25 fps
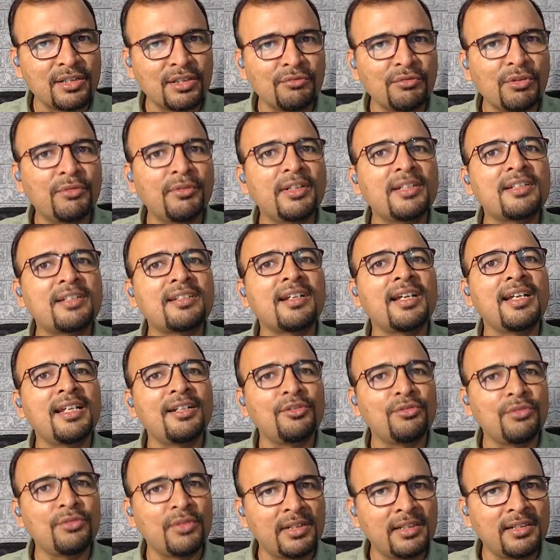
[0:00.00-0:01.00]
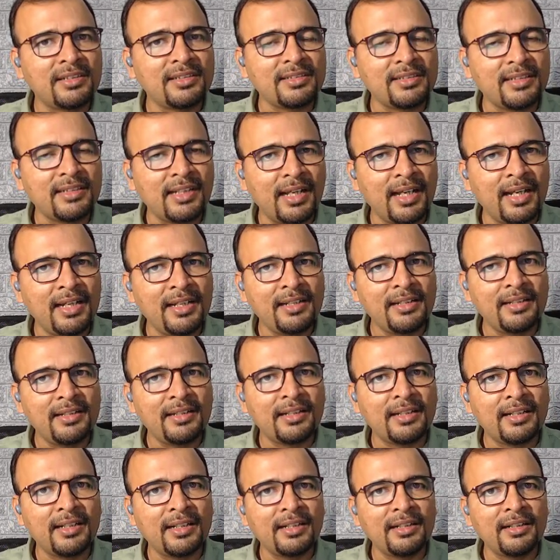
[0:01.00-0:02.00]
we will try to understand
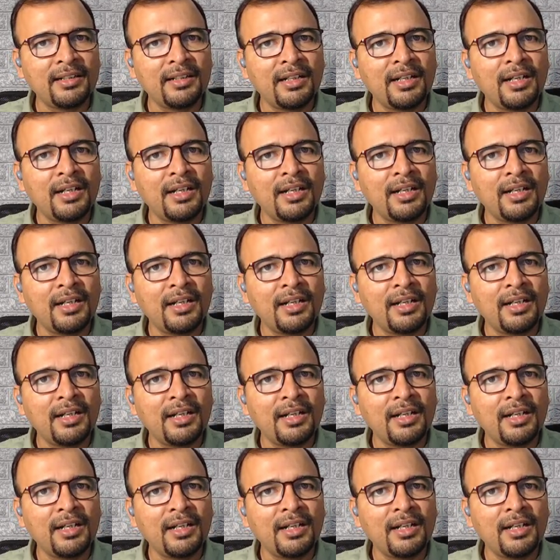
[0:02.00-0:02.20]
uh,